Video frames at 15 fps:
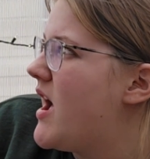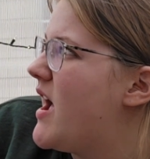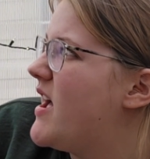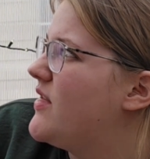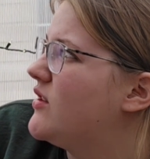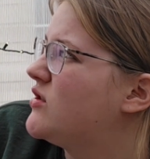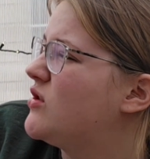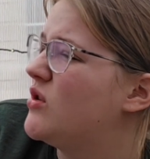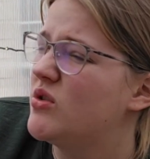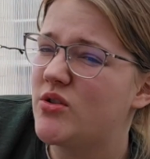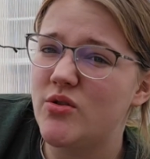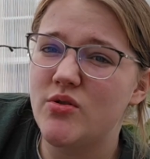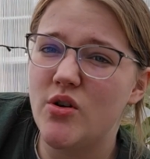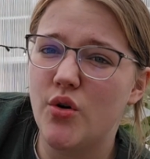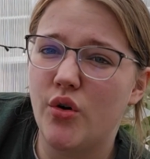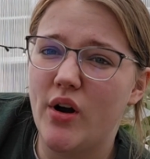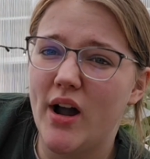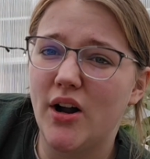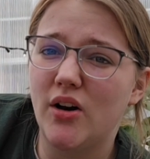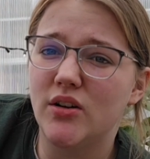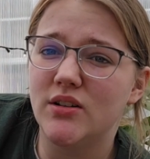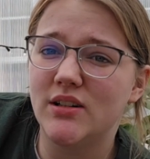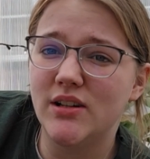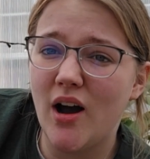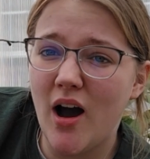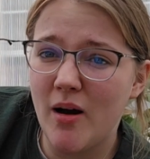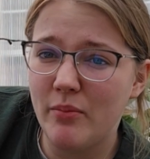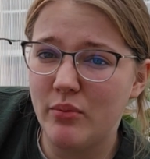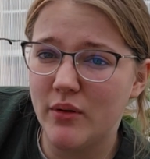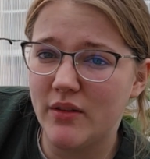and there's also no crack on
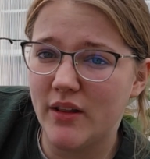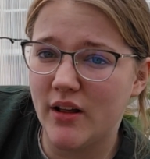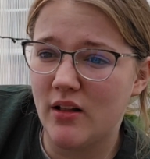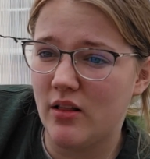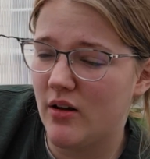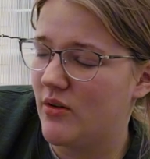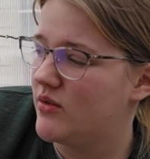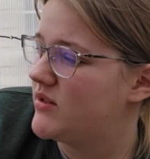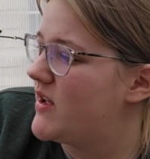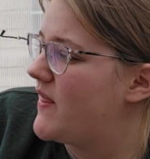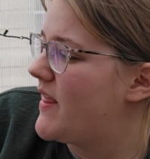top when they close.